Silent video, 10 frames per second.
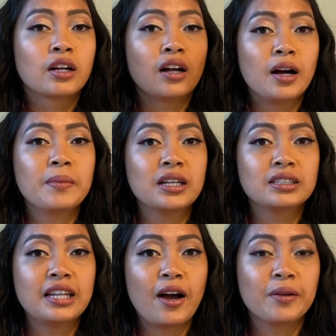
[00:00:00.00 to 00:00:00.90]
comment
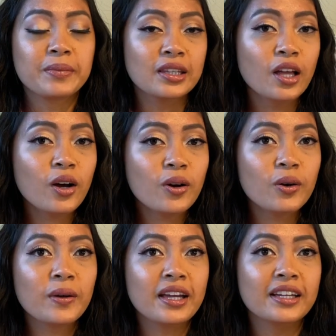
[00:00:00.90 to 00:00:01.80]
down
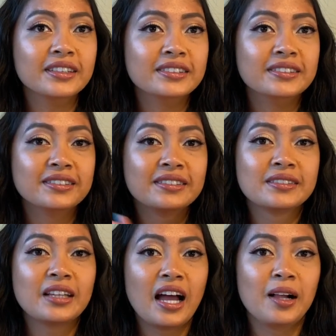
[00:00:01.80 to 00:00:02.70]
below and
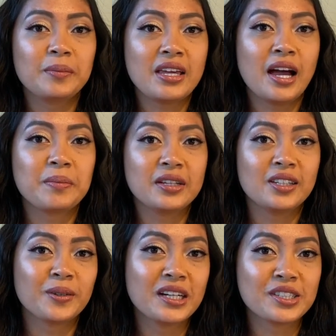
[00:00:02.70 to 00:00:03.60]
I'll be happy
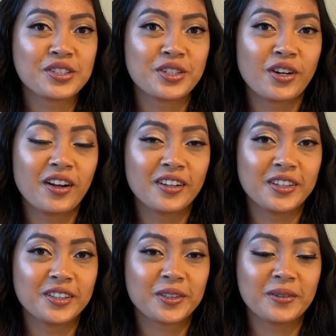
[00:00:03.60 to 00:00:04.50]
to answer all
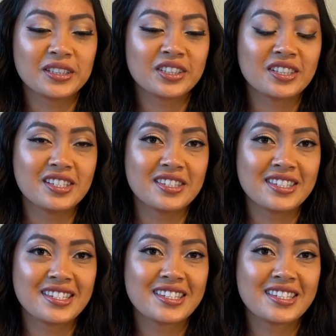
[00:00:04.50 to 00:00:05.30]
your questions.